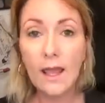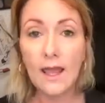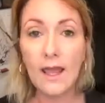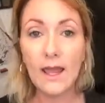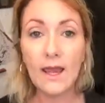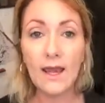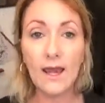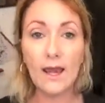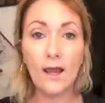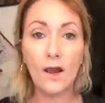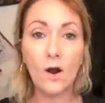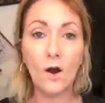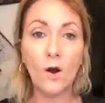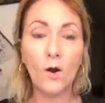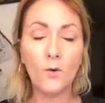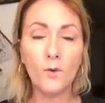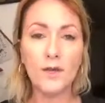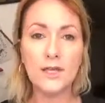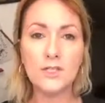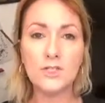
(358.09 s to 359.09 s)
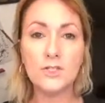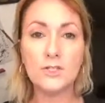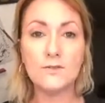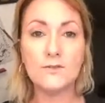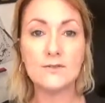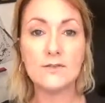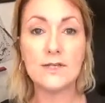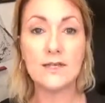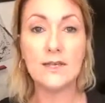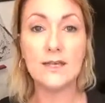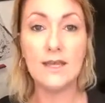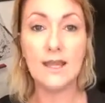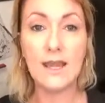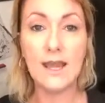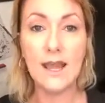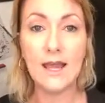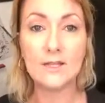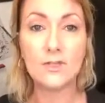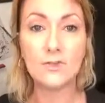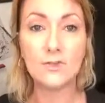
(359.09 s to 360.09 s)
and I always use a
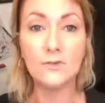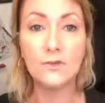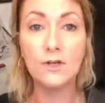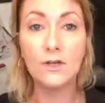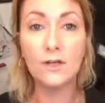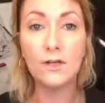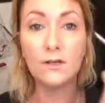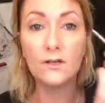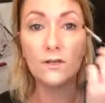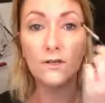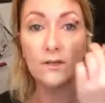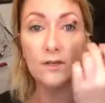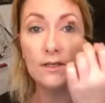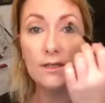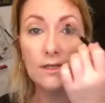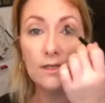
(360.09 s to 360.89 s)
natural color.